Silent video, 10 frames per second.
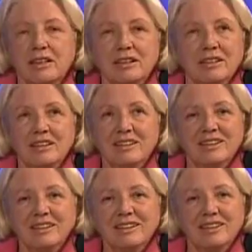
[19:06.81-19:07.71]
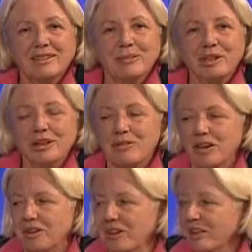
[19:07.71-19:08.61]
uh, "We know
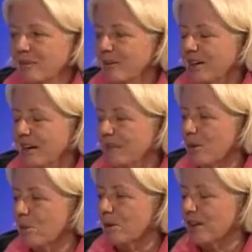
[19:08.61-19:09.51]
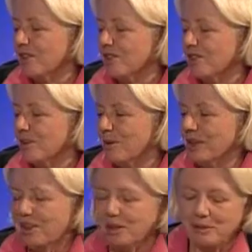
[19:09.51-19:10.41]
nothing. We have no plans to do
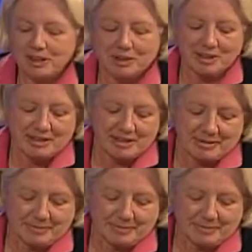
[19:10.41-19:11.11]
anything about this." I wonder if